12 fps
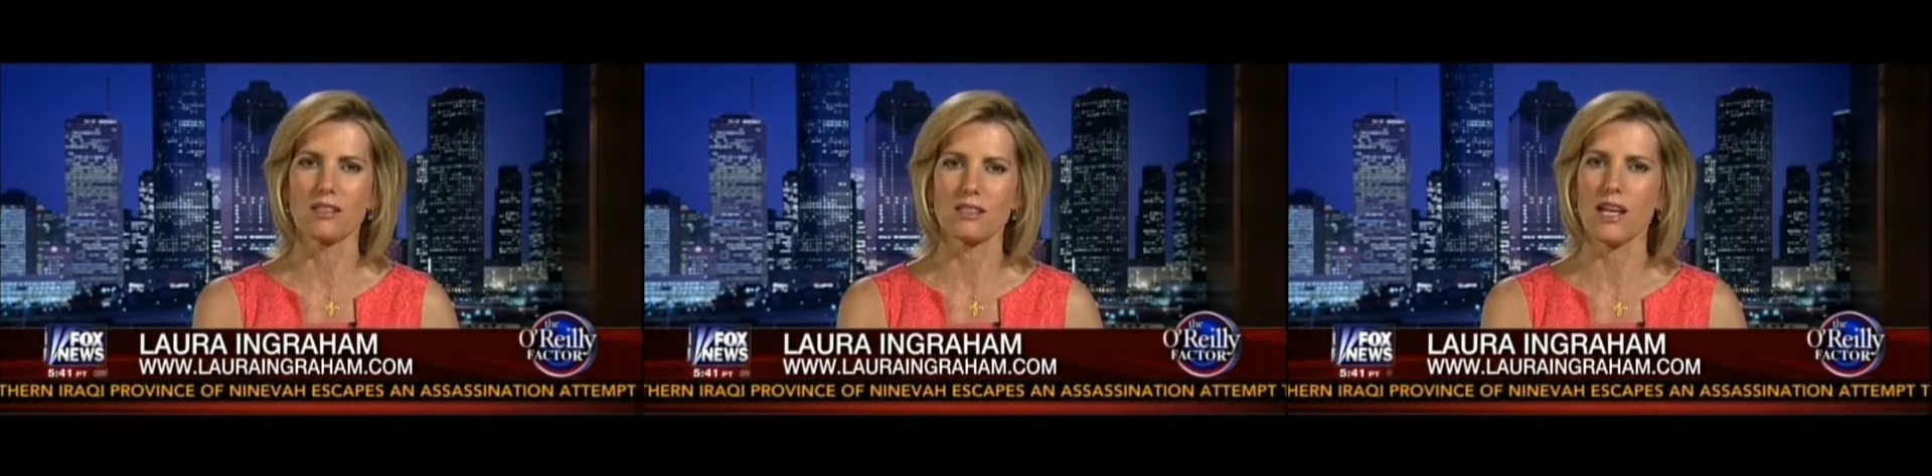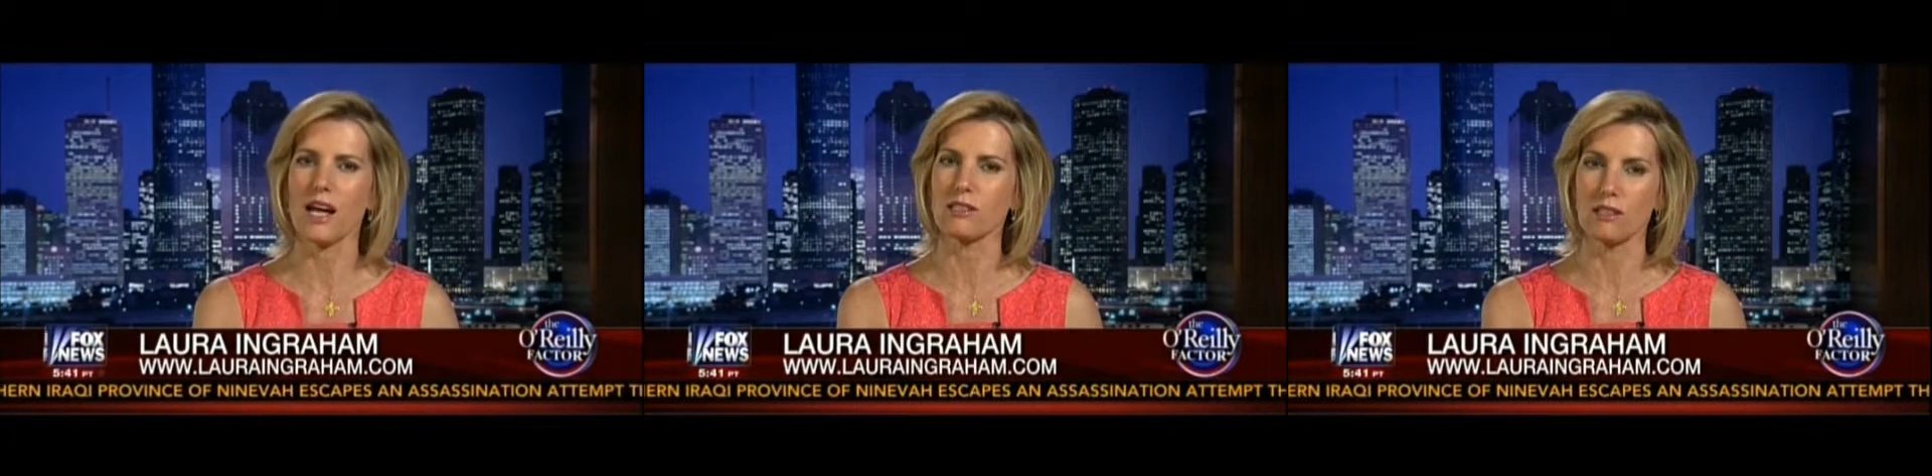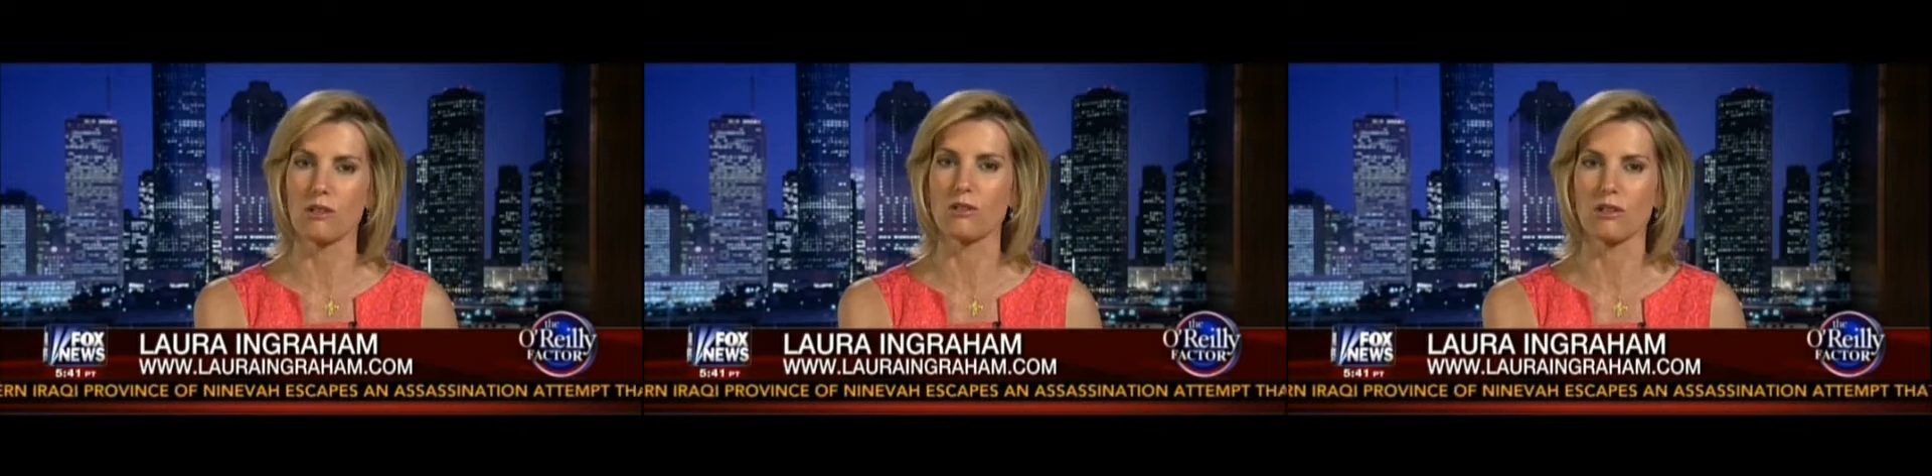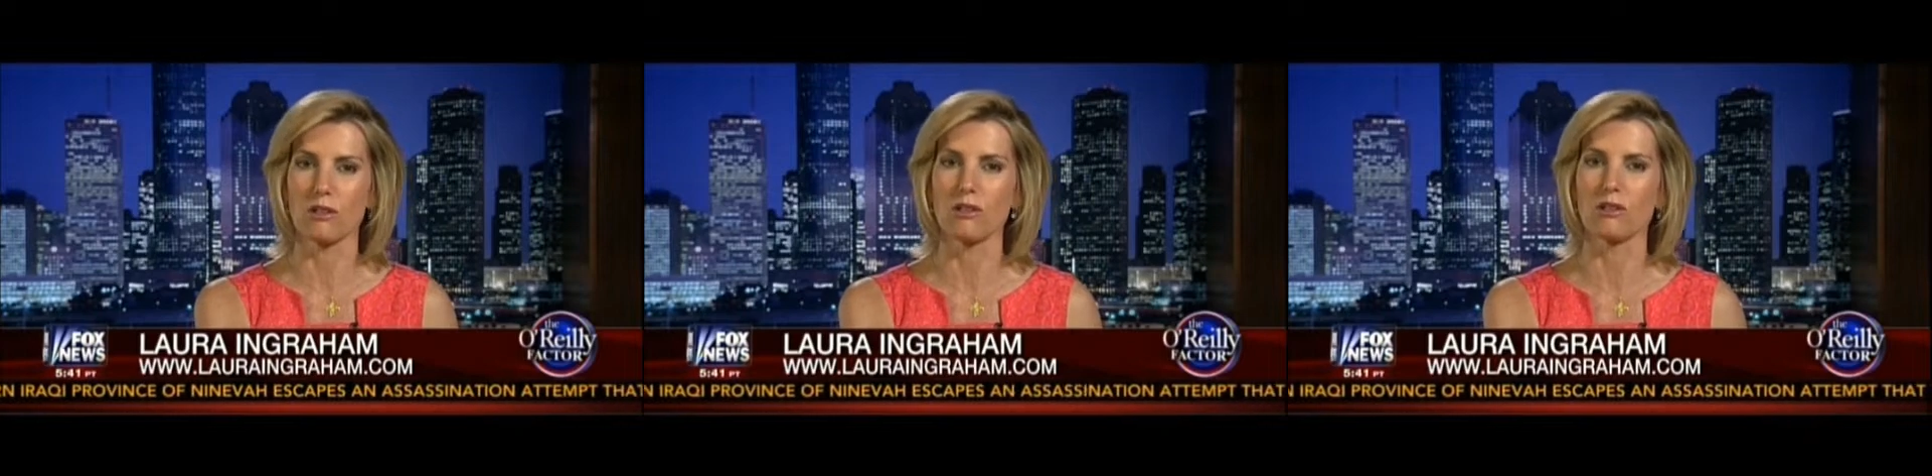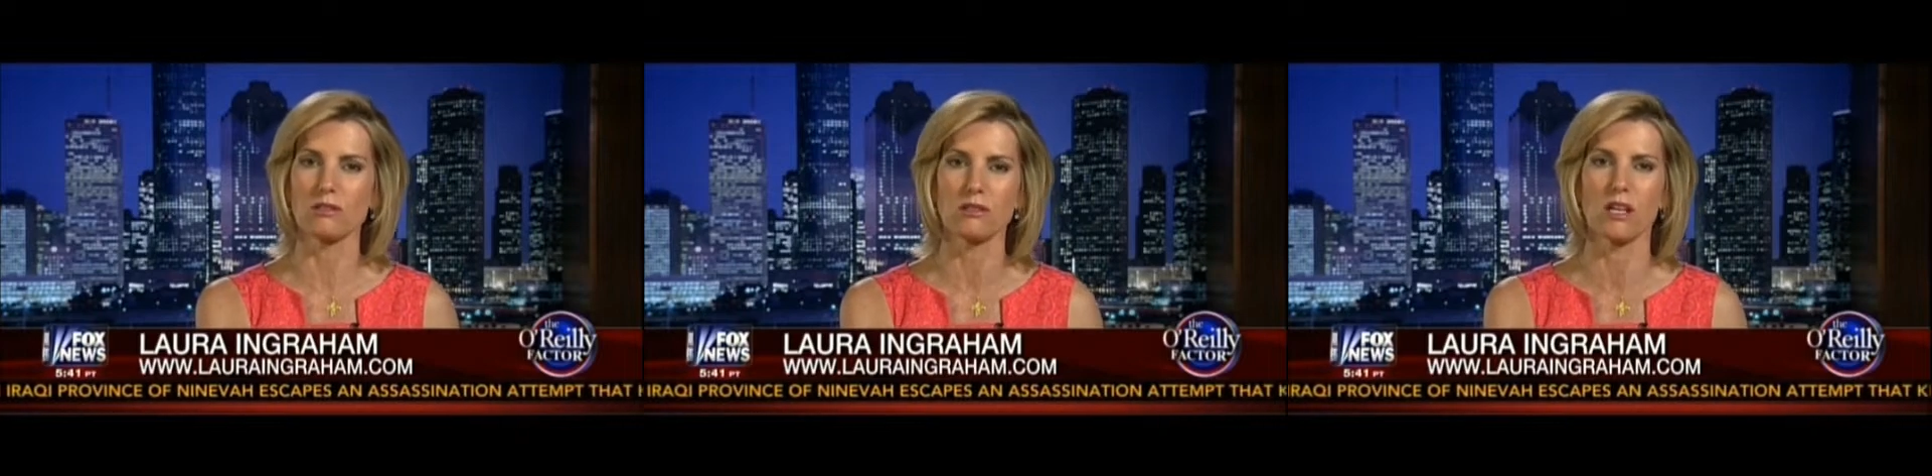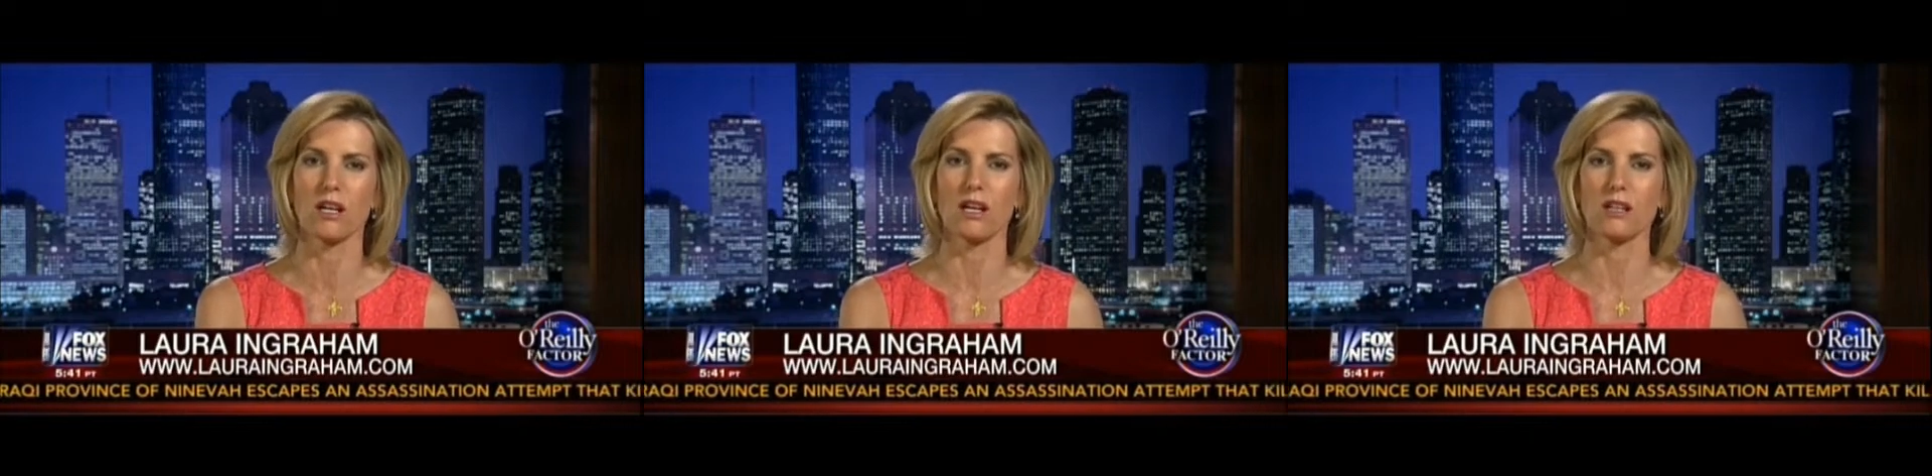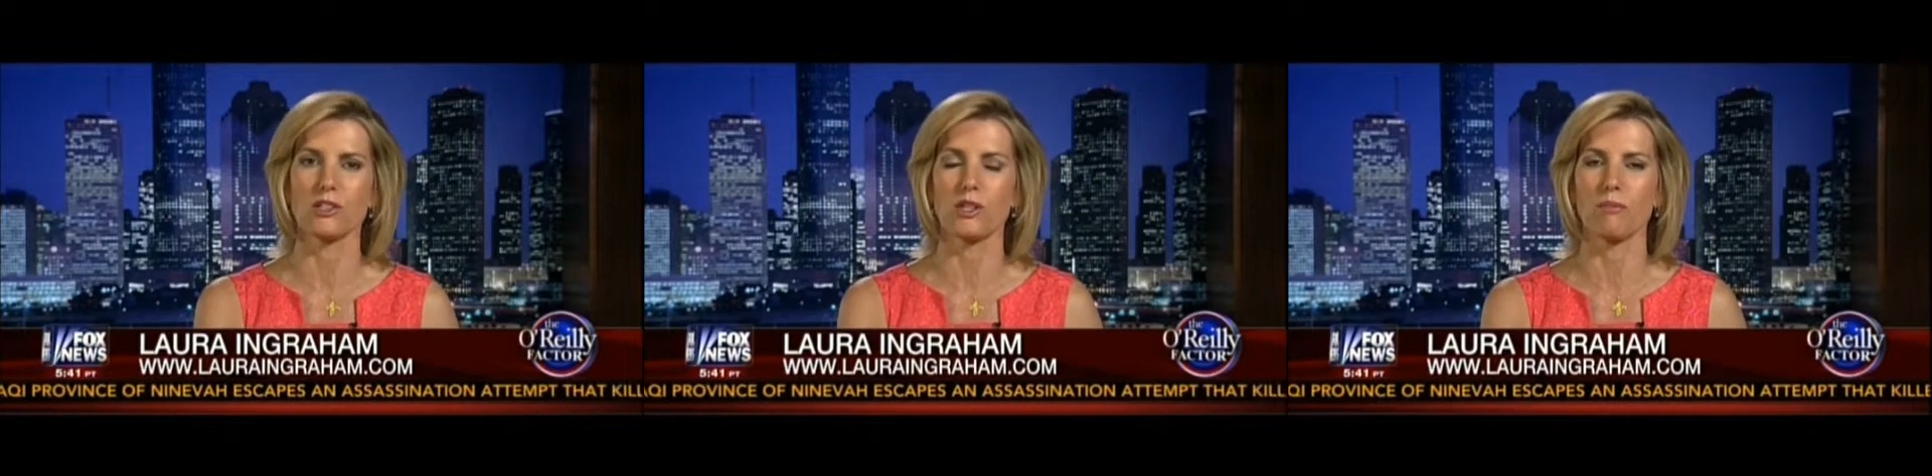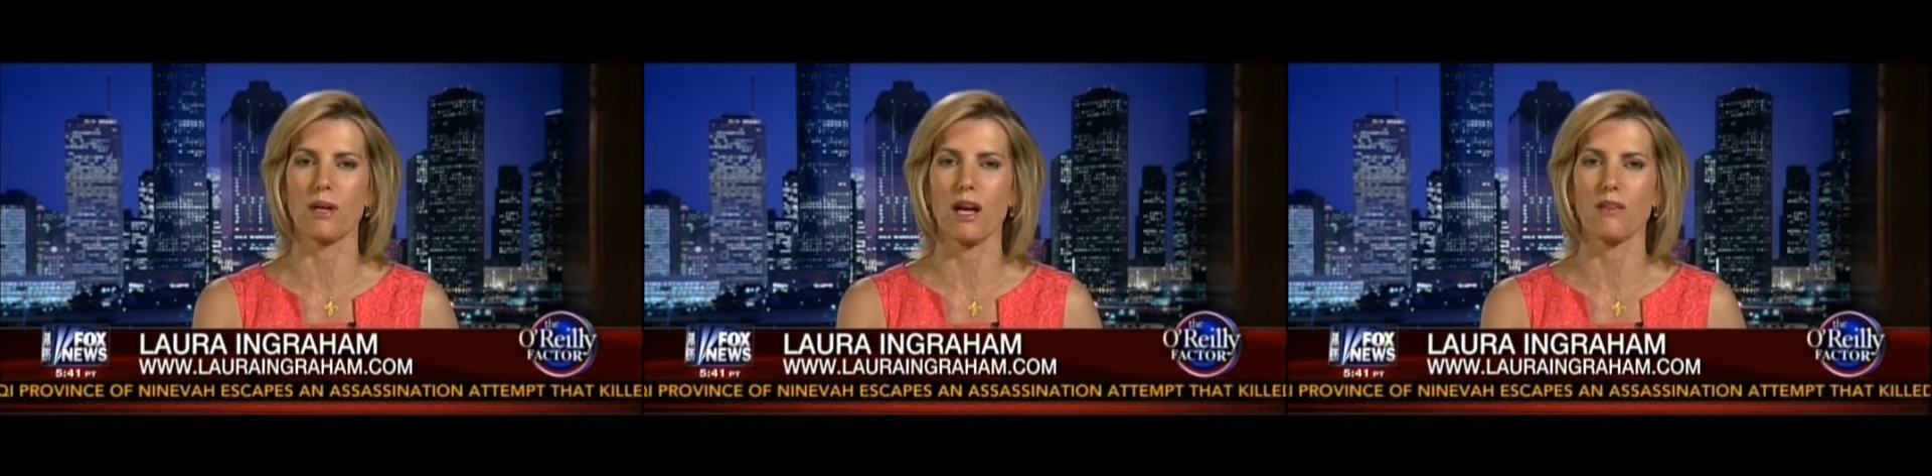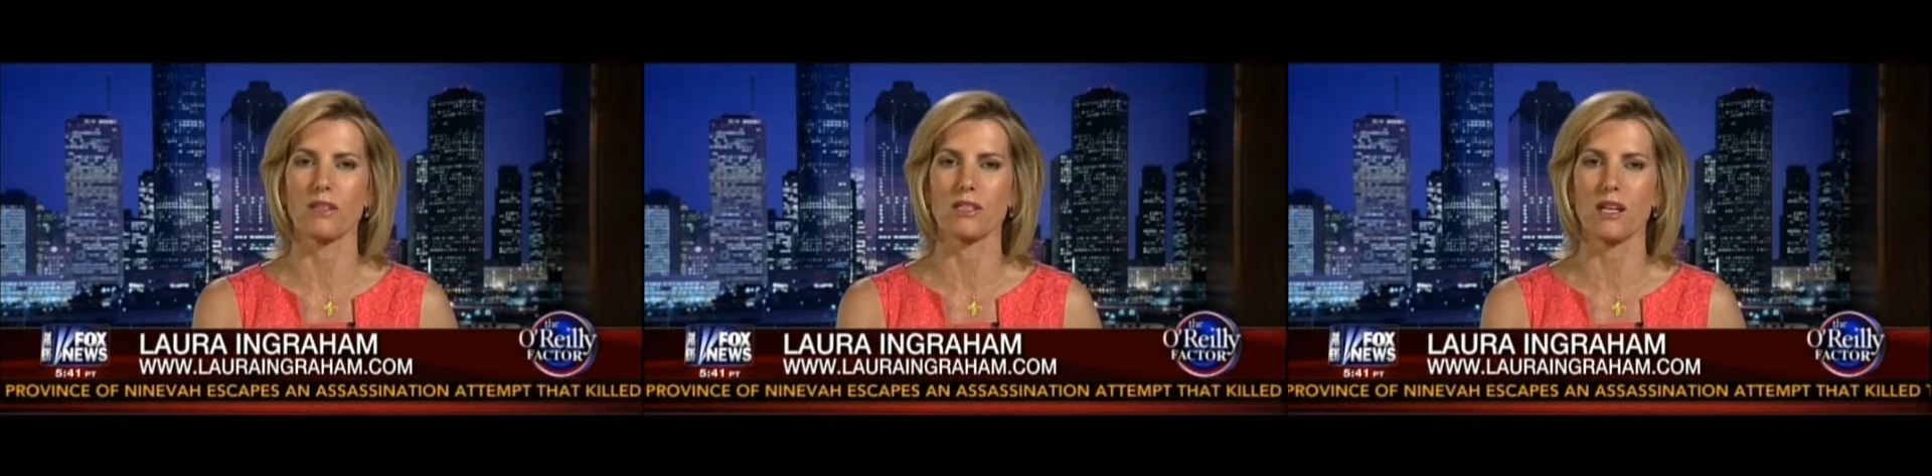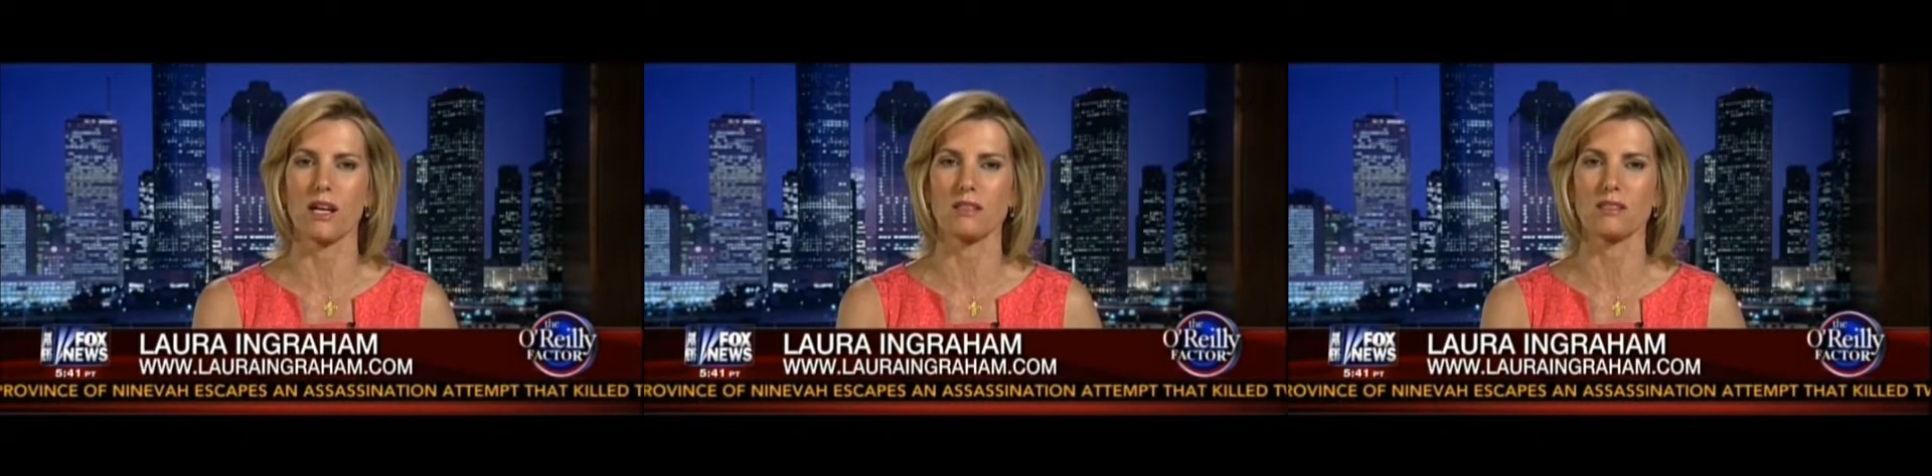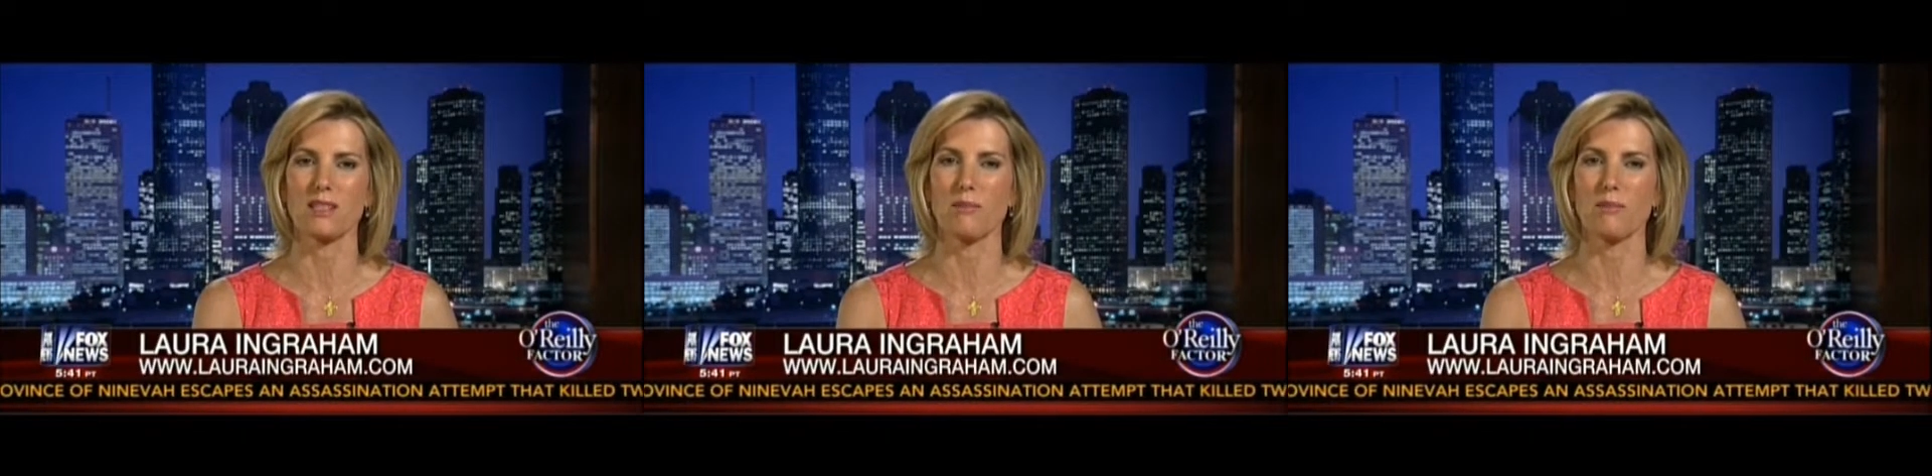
sex. Little girls shouldn't be having sex.